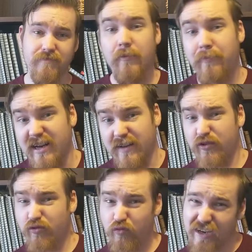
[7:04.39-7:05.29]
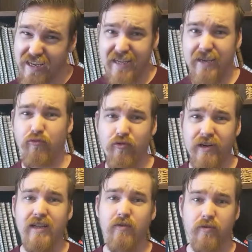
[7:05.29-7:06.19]
But if you really,
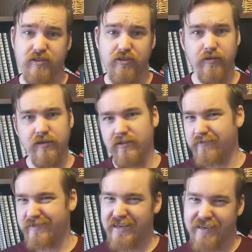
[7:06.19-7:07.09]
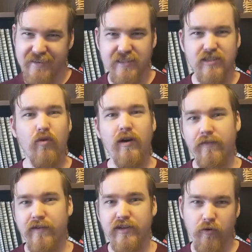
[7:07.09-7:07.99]
really want to, and you doesn't quite
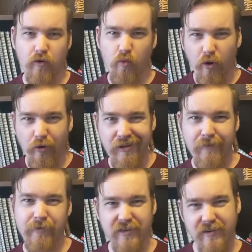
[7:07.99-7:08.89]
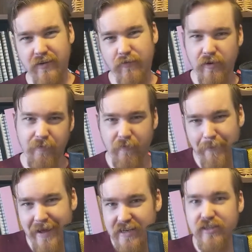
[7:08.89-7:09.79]
fit you on a warrior, but you kind of want a bit of
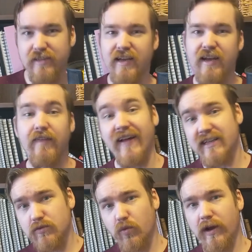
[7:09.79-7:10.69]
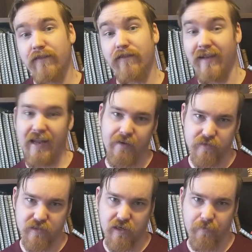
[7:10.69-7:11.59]
magic there, that's where
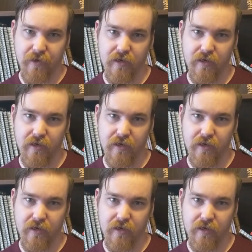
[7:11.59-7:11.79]
Flavours come in.